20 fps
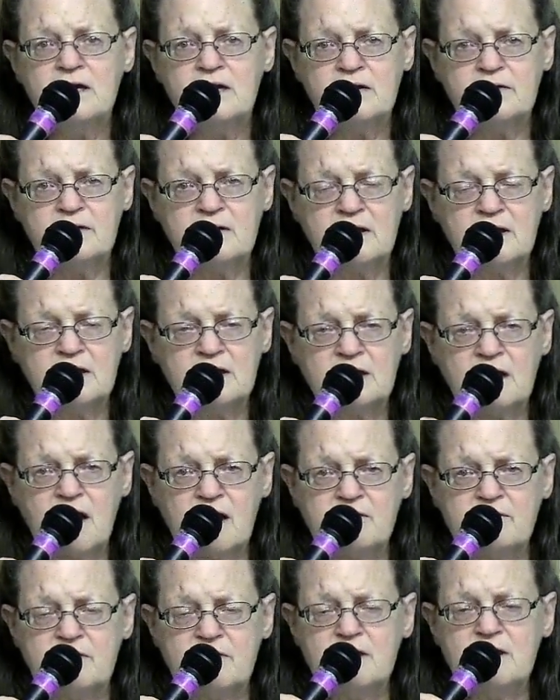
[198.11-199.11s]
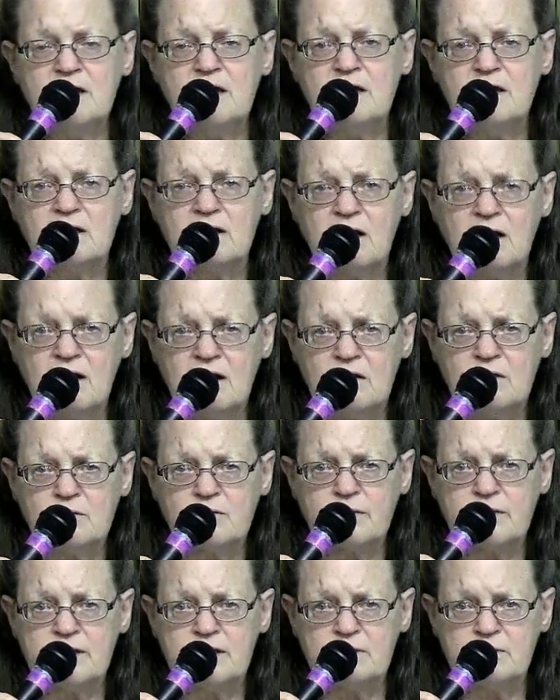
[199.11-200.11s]
in the NIV, and I'll
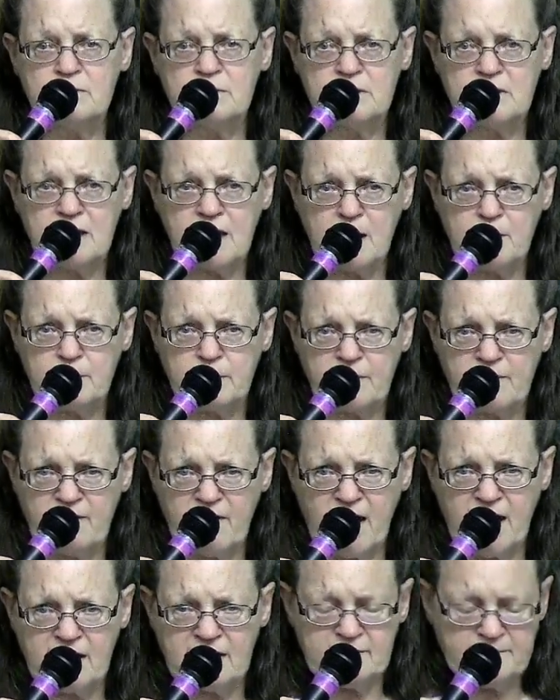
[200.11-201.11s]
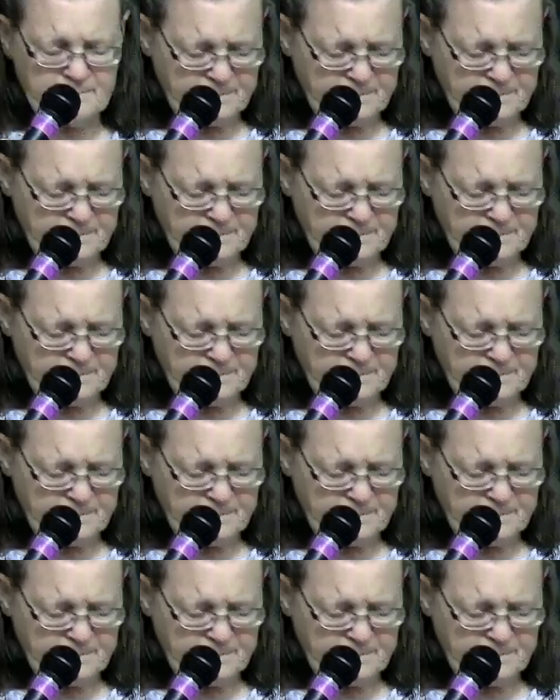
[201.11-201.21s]
read them in the Amplified.